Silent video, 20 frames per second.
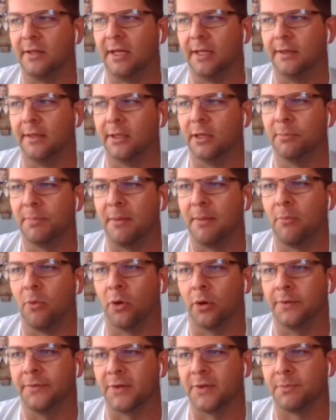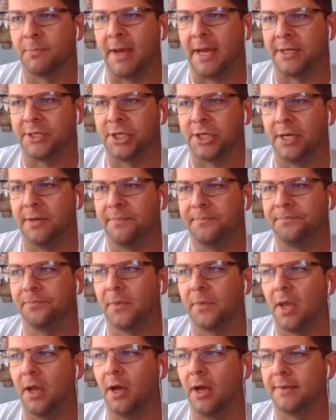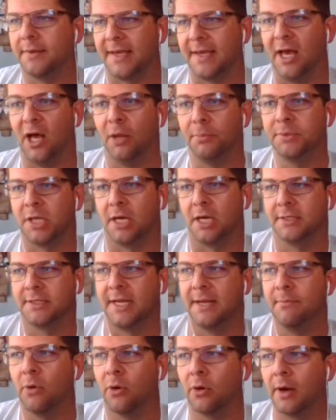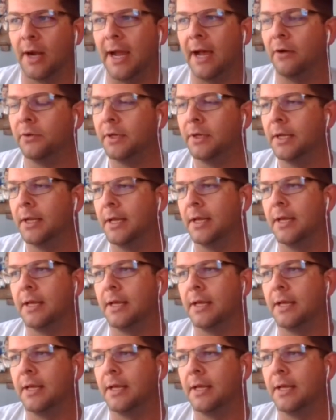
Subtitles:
a little bit more in this matchup to help Dante Moore out.